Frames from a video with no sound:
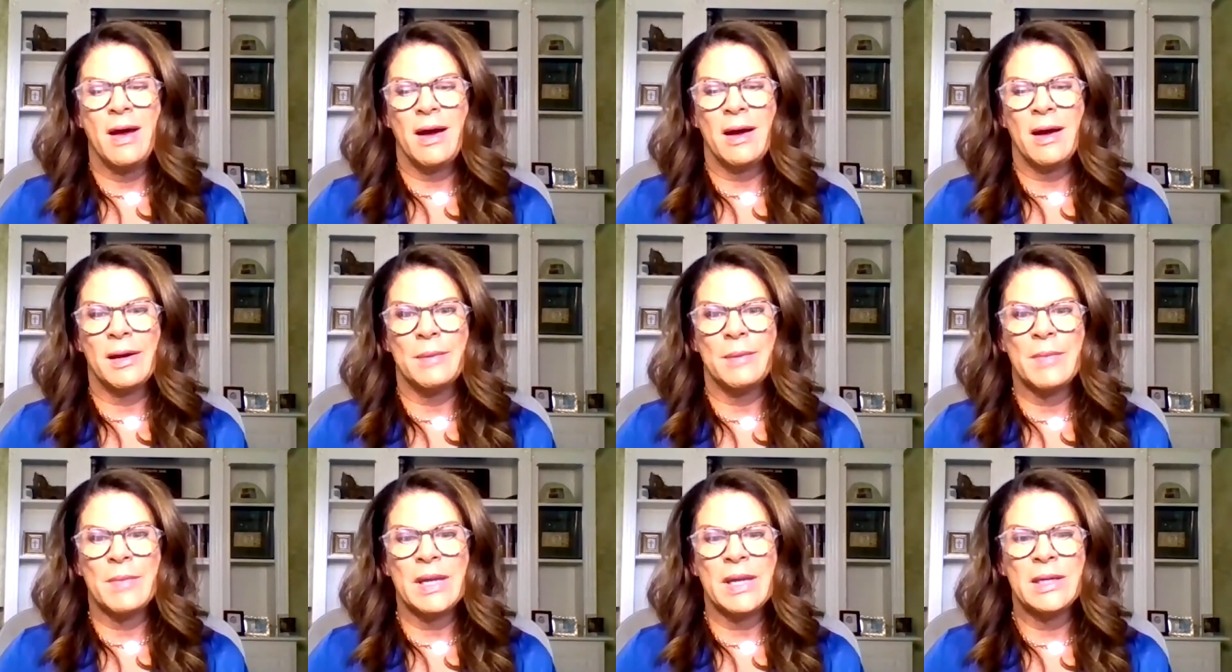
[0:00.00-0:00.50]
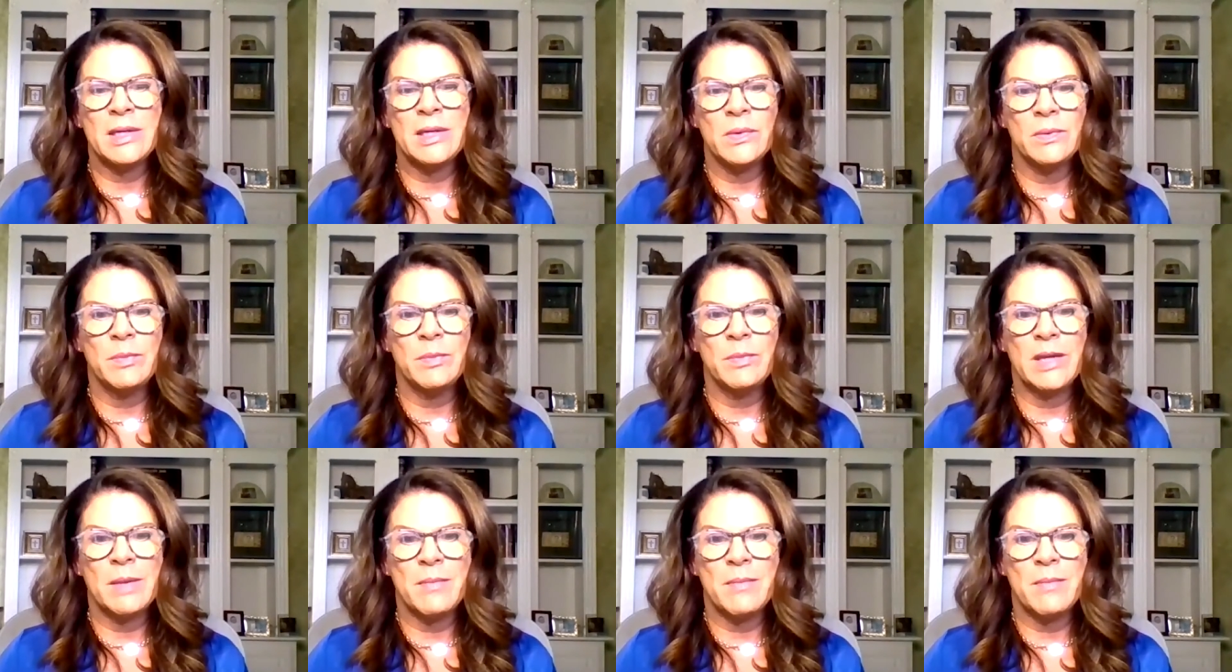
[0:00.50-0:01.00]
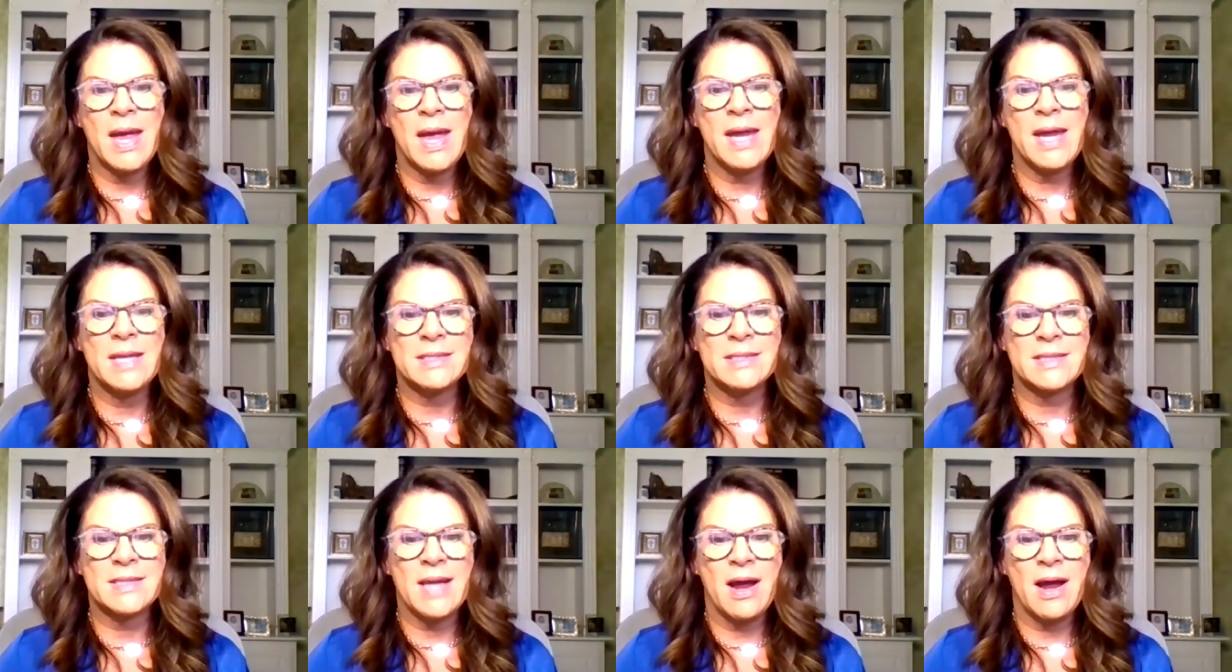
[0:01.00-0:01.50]
um, and you would be
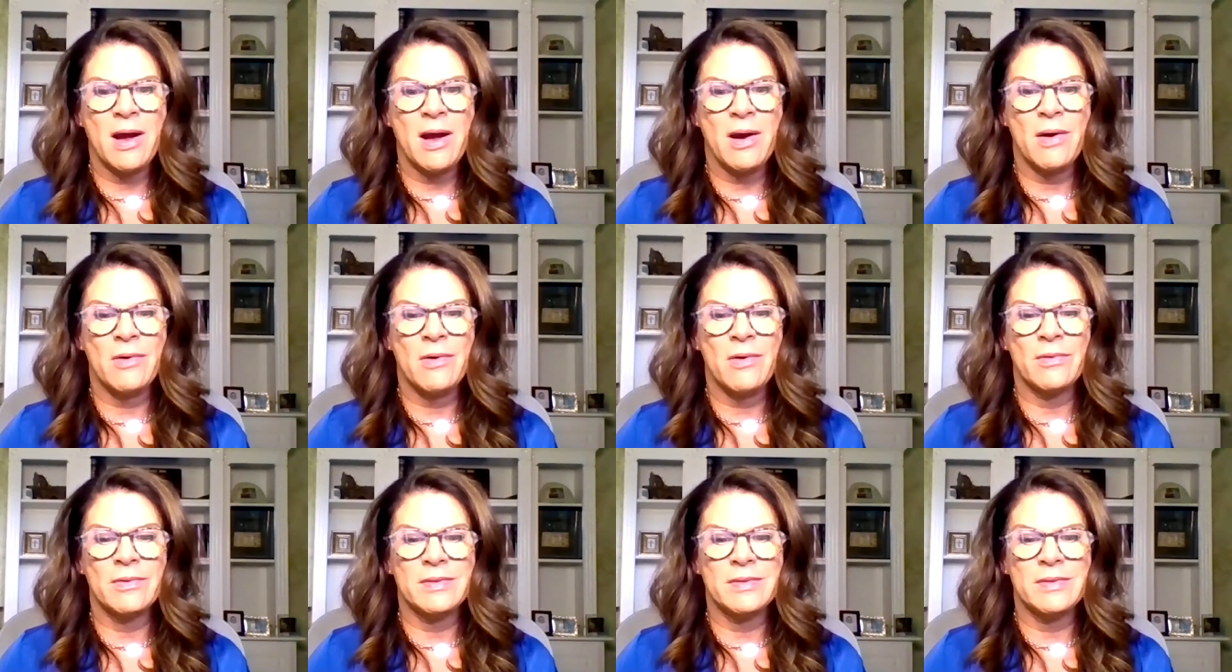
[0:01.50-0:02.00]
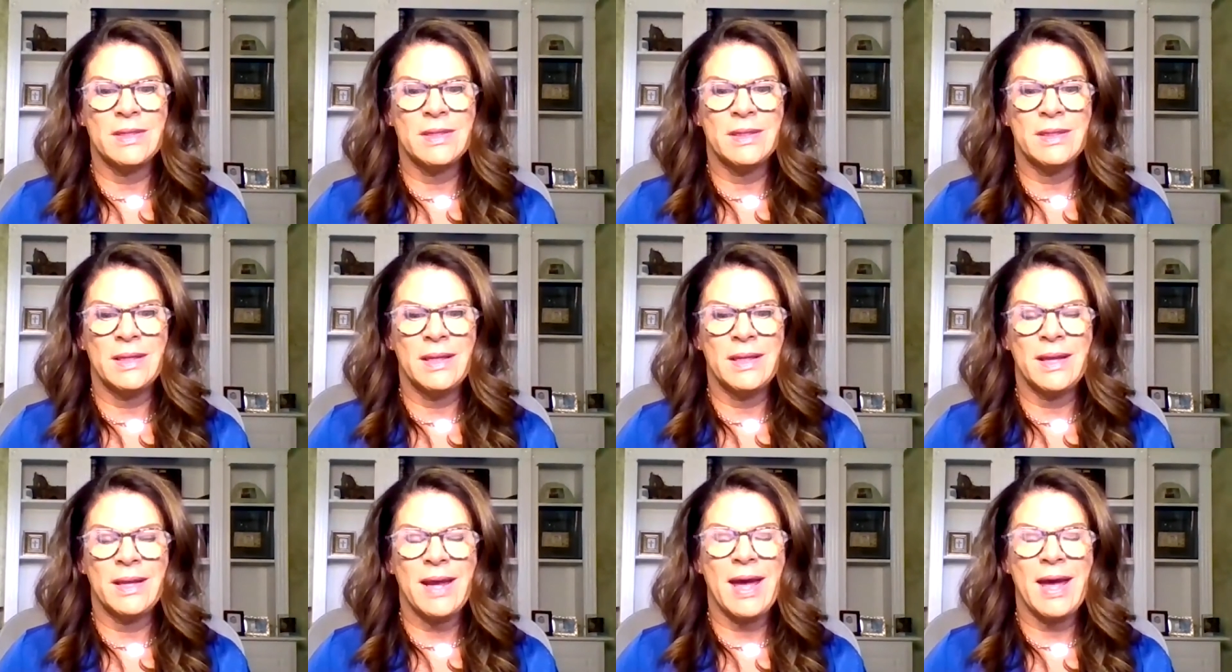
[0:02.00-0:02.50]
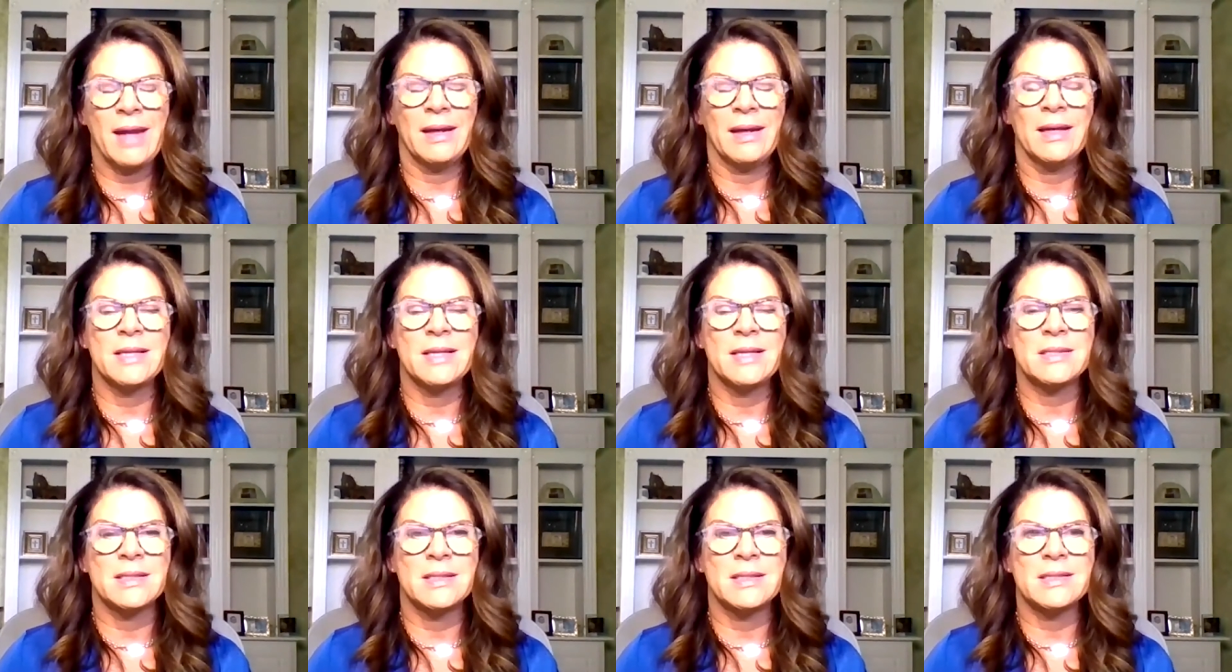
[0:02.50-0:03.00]
amazed how the
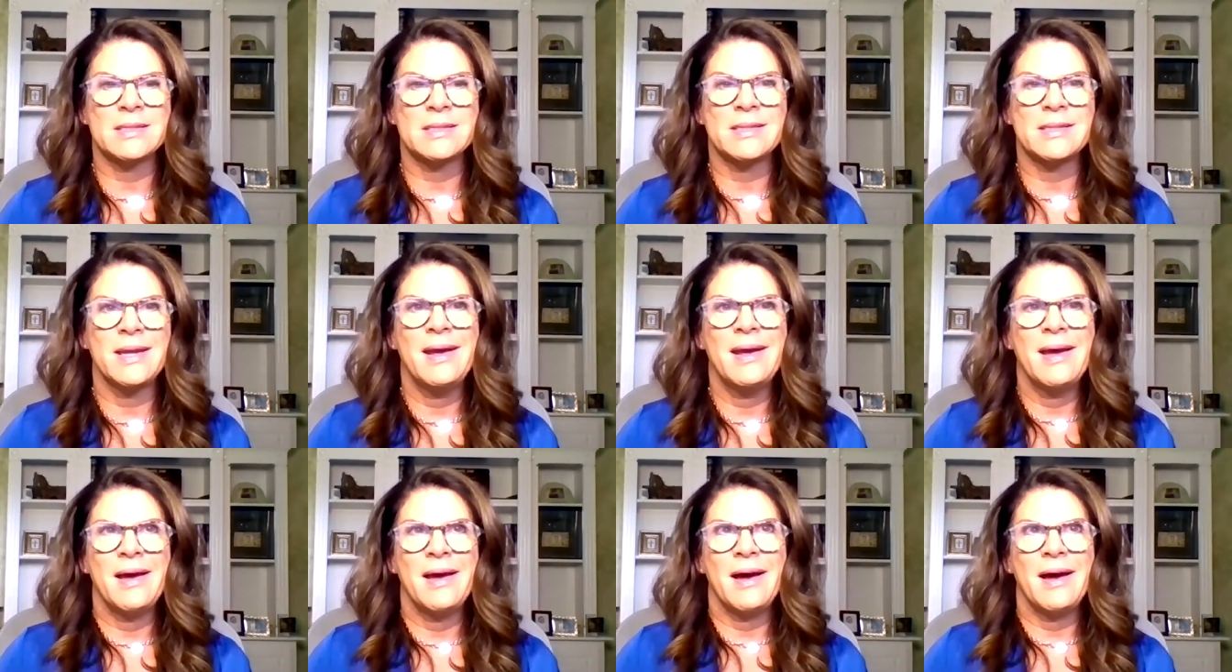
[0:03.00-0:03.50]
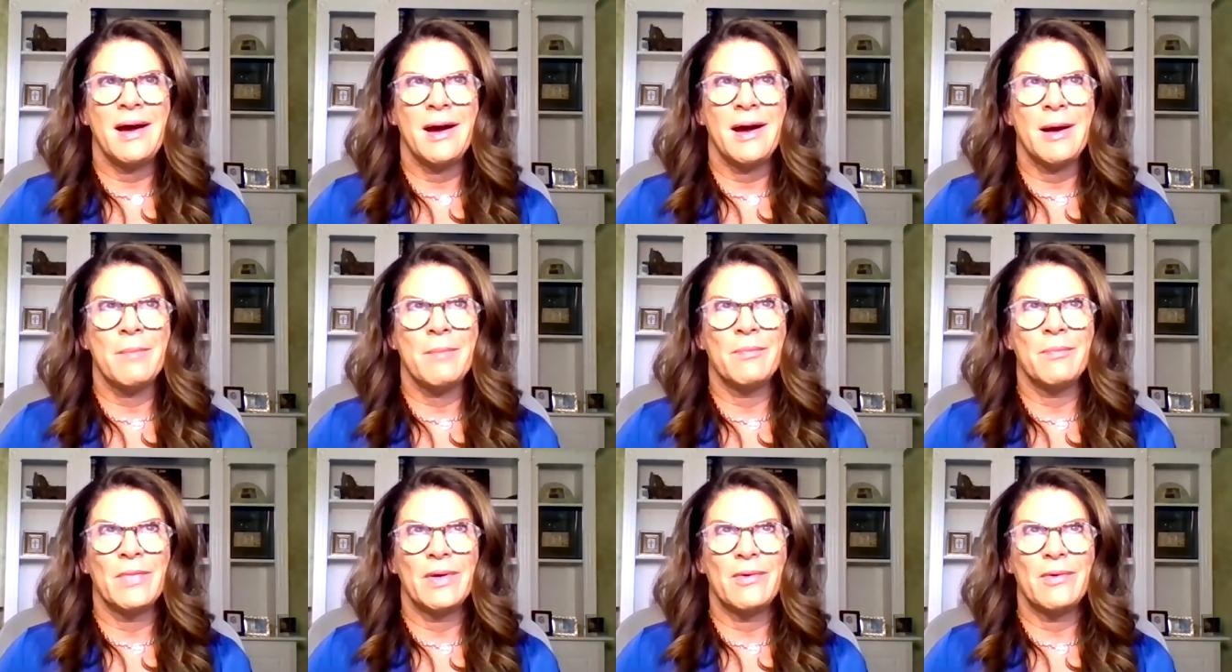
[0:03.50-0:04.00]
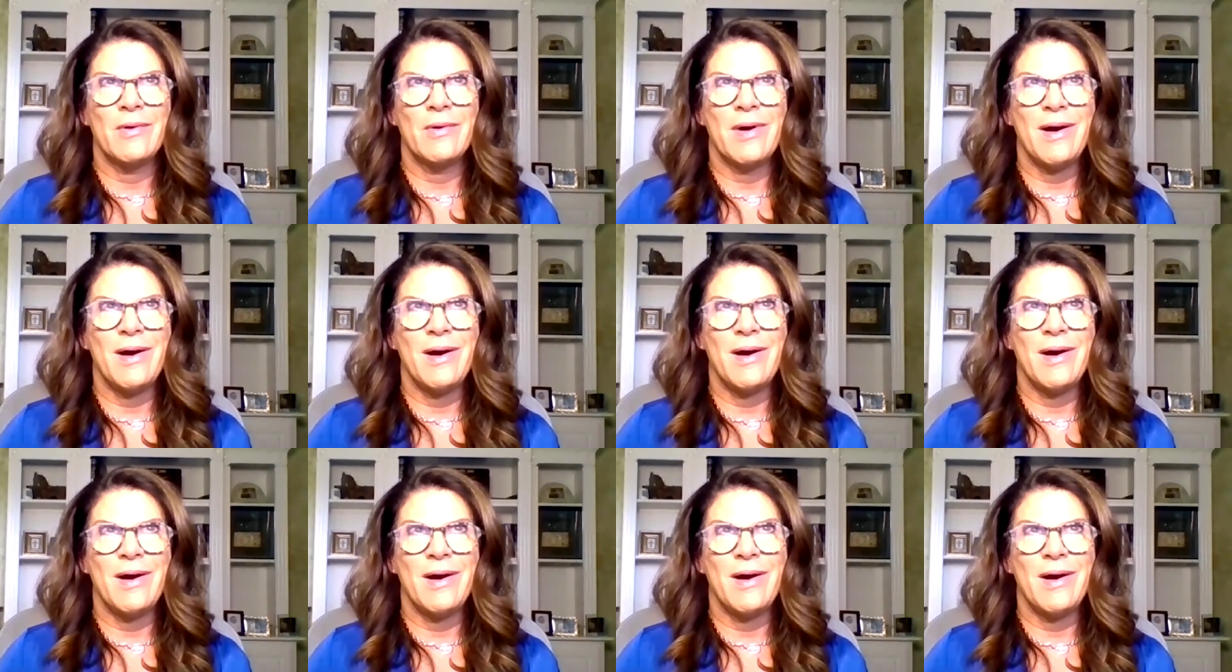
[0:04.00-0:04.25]
adolescents um,